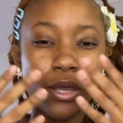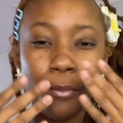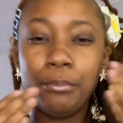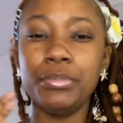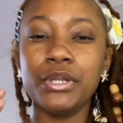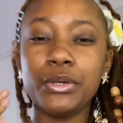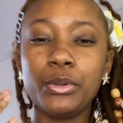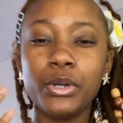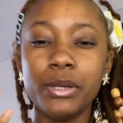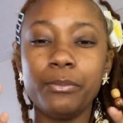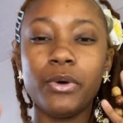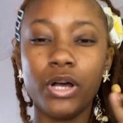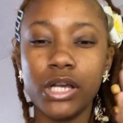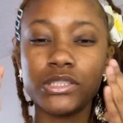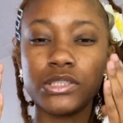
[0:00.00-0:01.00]
blurring,
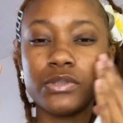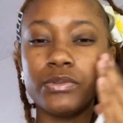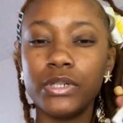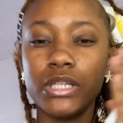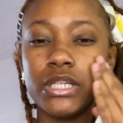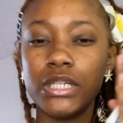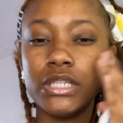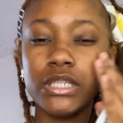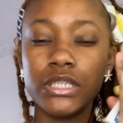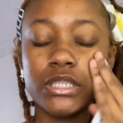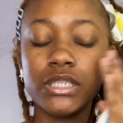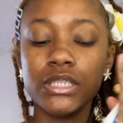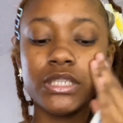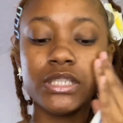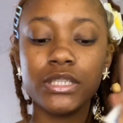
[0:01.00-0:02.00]
but also really,
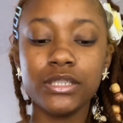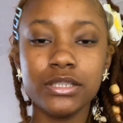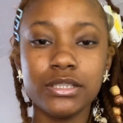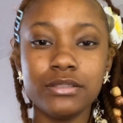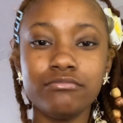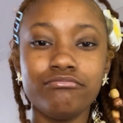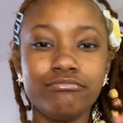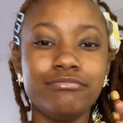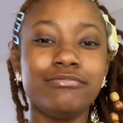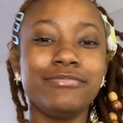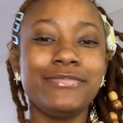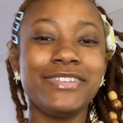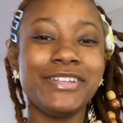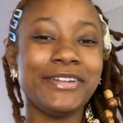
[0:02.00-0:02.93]
you